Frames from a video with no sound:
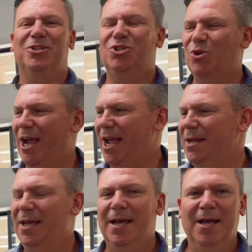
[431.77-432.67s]
trade.
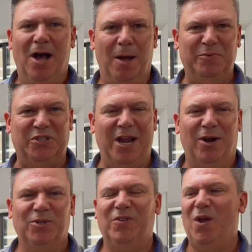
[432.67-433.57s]

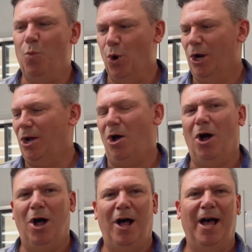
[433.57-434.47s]
Upstairs, they work
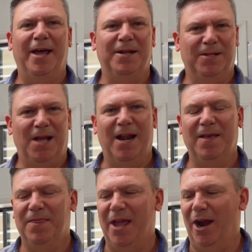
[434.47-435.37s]
on a lot
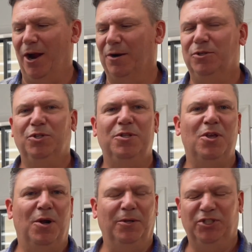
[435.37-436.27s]
of their, you
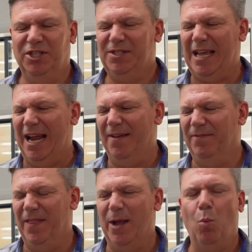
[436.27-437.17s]
know, just kind
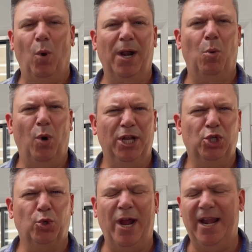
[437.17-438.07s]
of like one-on-one
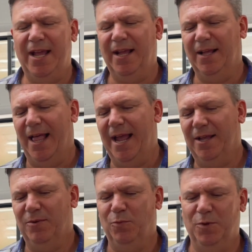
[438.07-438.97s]
training, like,
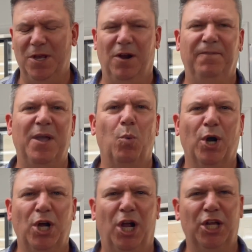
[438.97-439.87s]
you know, if they
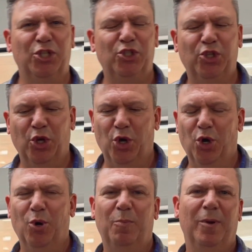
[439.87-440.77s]
work on
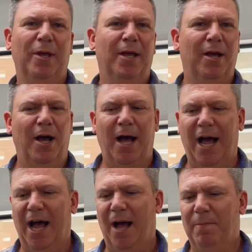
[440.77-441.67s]
soup,
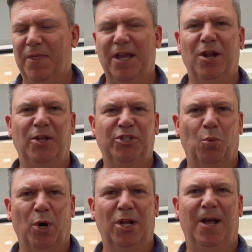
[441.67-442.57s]
they can also
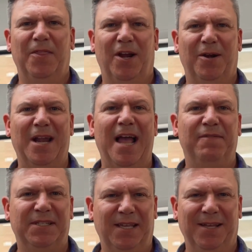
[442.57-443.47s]
work on their knife
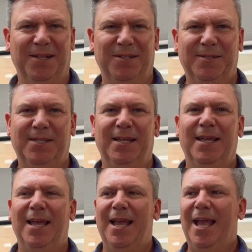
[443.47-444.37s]
skills.
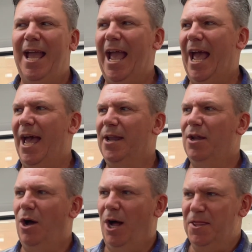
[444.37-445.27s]
And
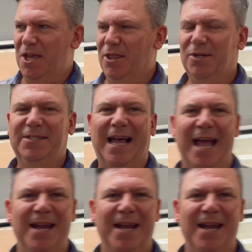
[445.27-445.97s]
on the other side